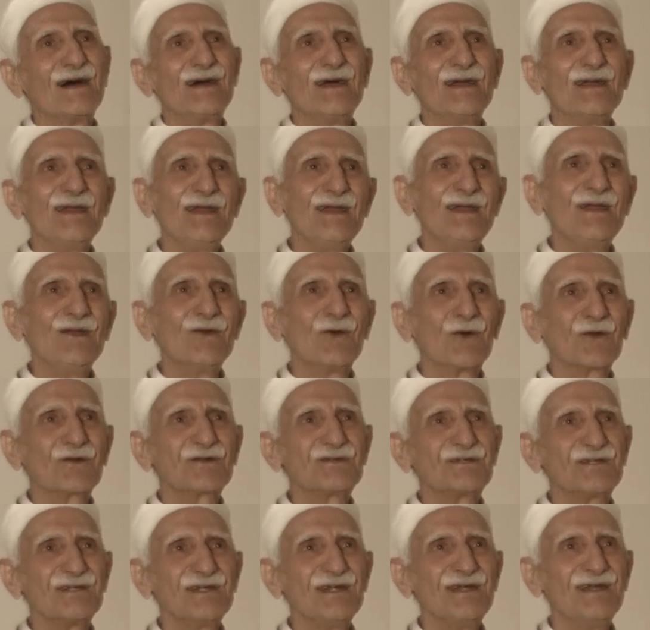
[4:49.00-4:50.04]
he or
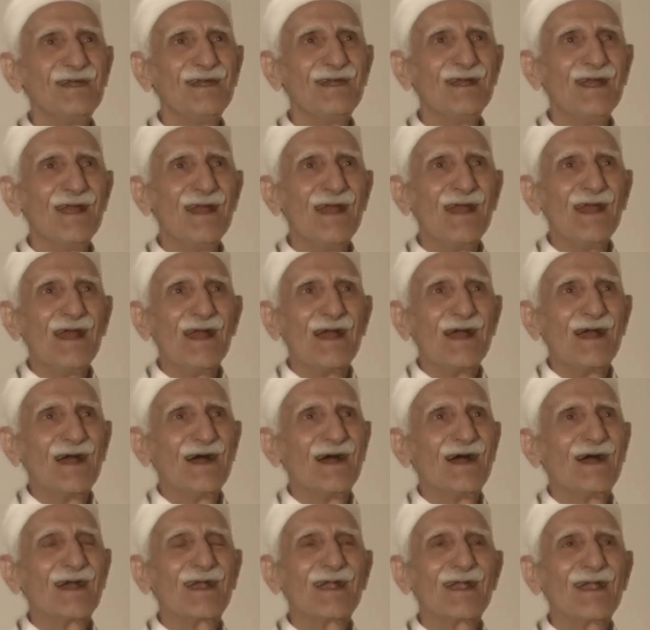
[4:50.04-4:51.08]
she
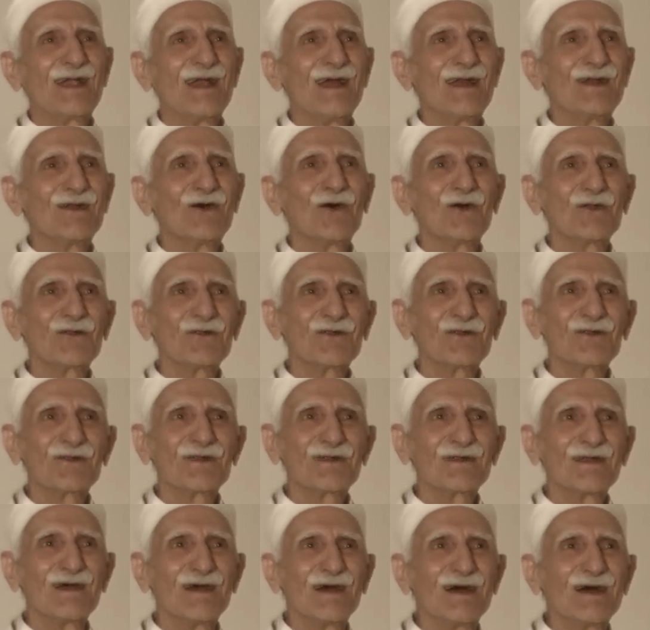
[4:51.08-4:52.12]
cannot
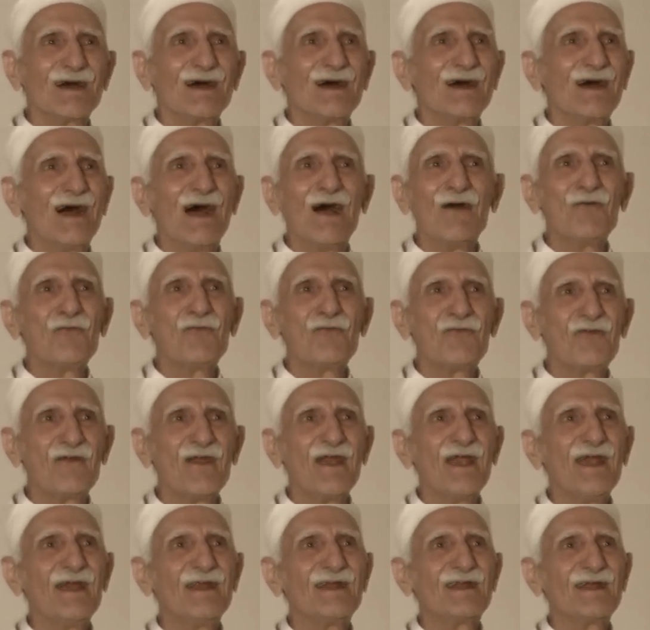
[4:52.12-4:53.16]
have
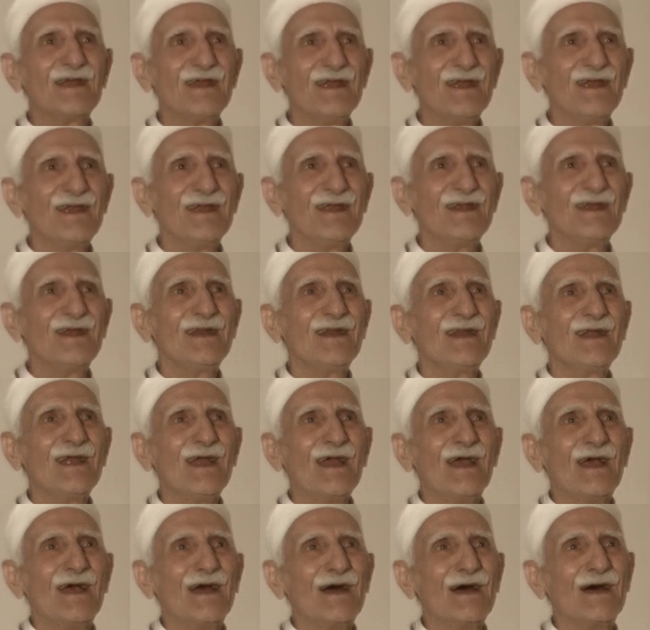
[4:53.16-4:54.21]
faith in
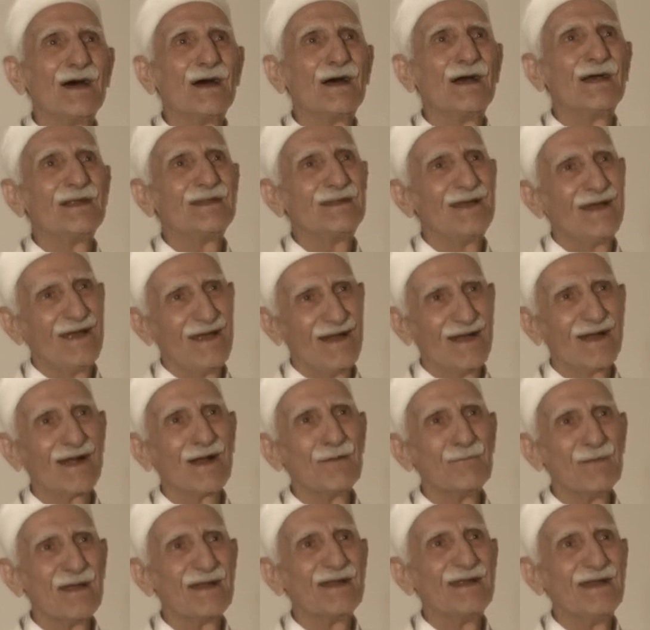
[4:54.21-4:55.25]
the
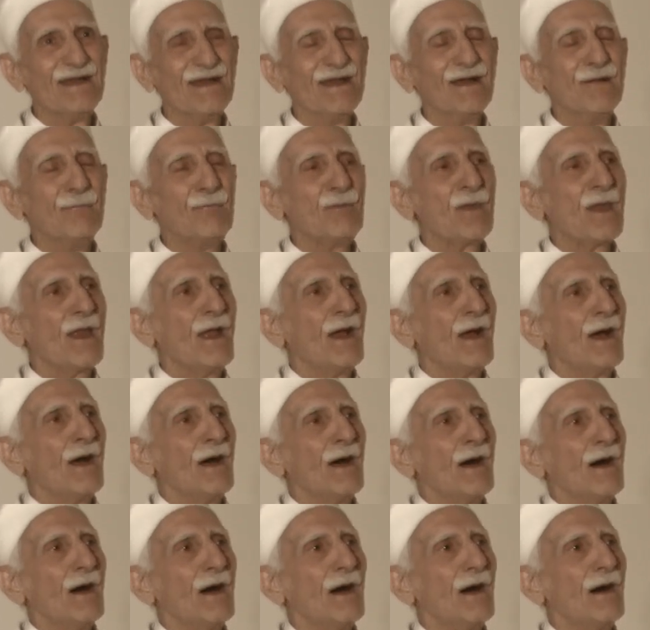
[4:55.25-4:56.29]
remedy.
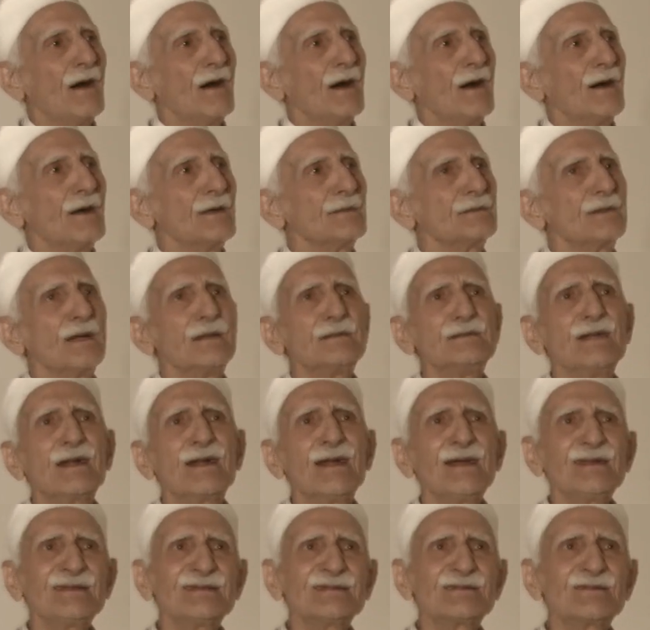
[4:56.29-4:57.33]
The
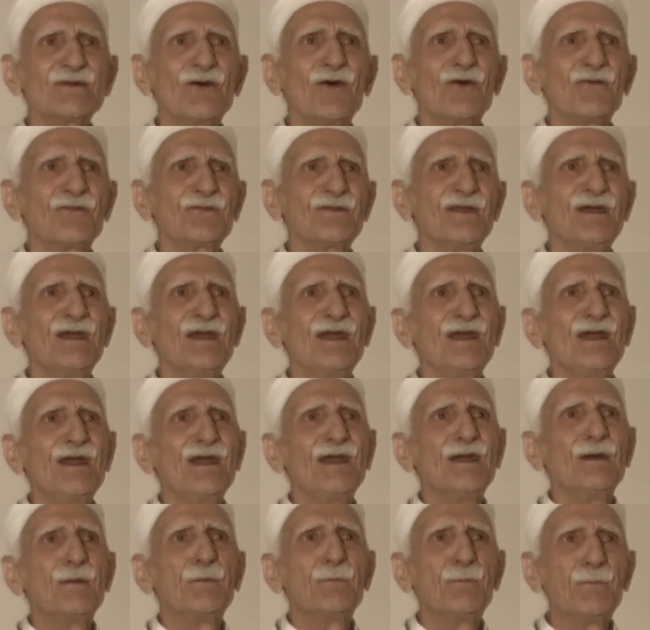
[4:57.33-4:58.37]
rest of
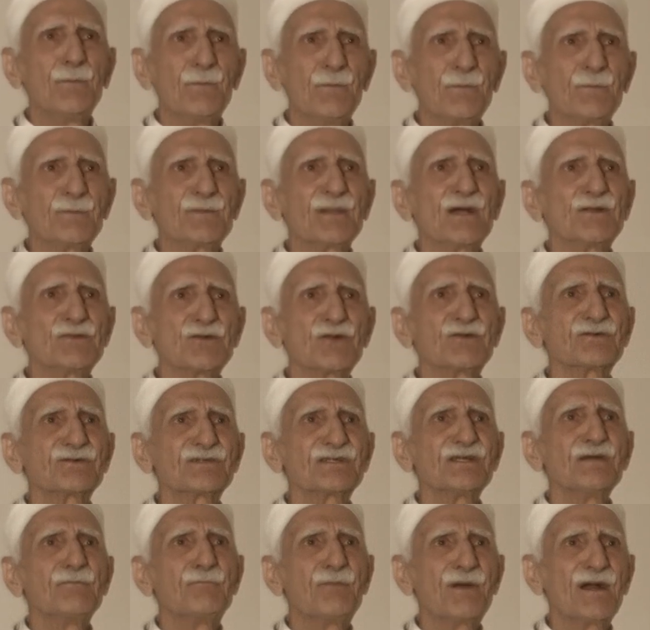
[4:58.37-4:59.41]
the
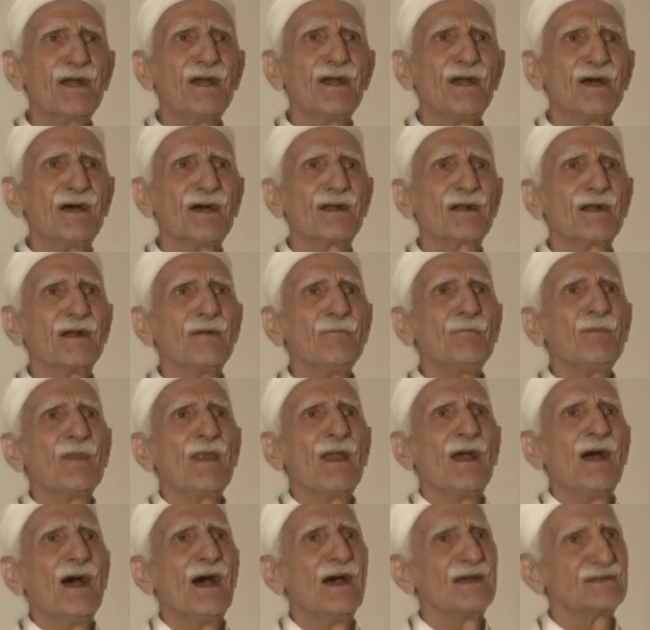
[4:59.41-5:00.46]
Tandurusti prayer,
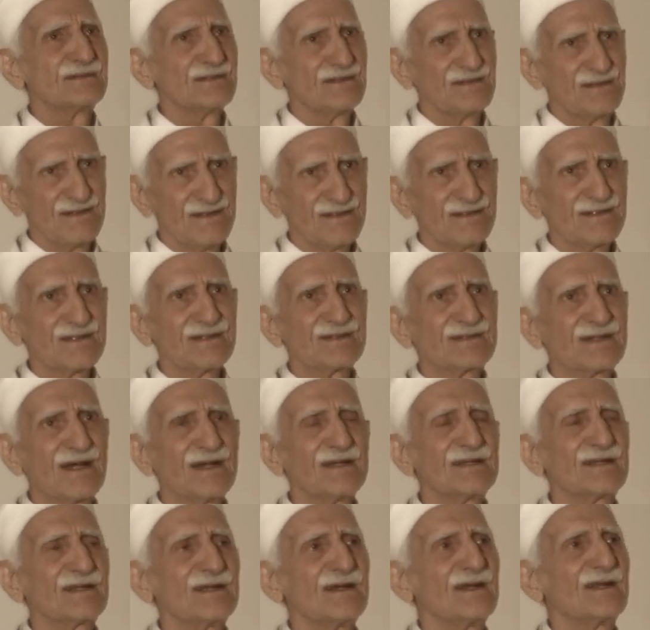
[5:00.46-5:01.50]
as it is
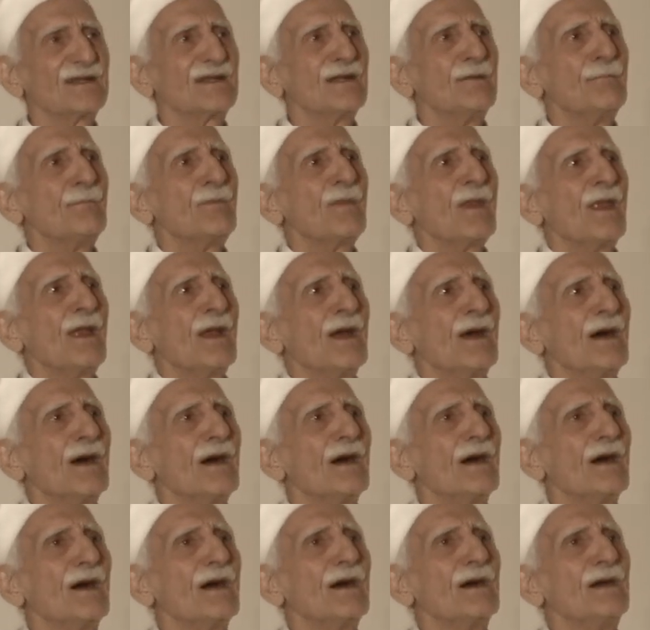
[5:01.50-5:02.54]
recited,
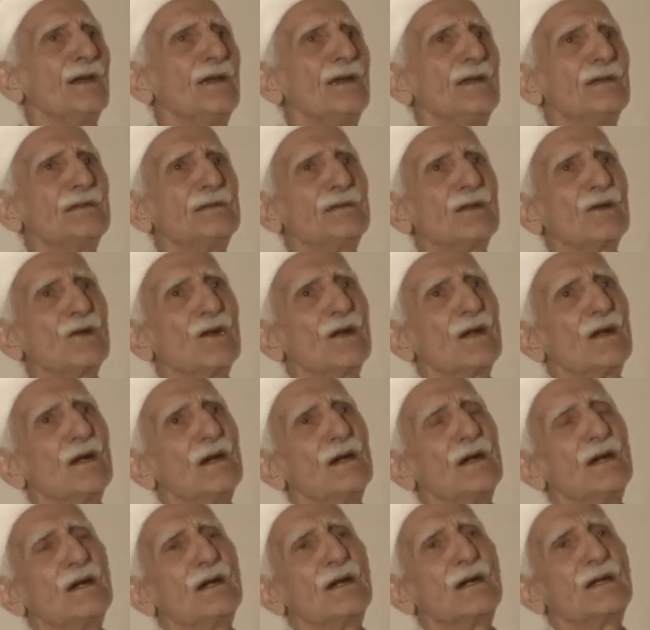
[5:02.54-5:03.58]

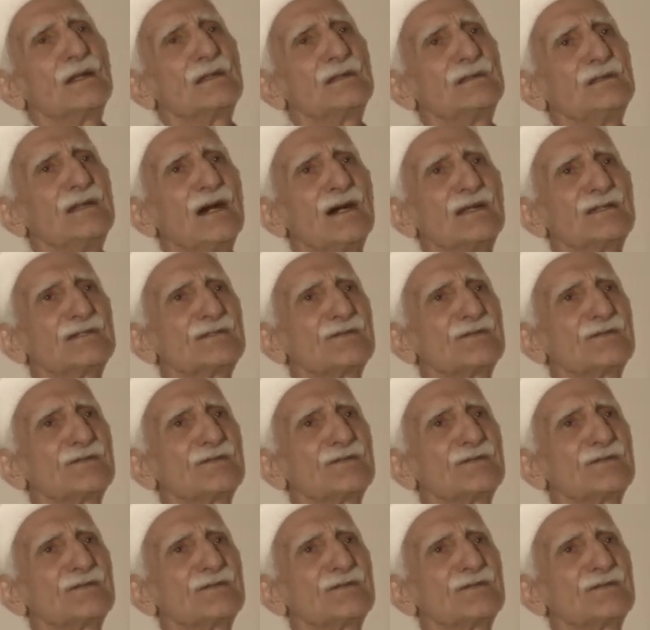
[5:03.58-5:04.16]
does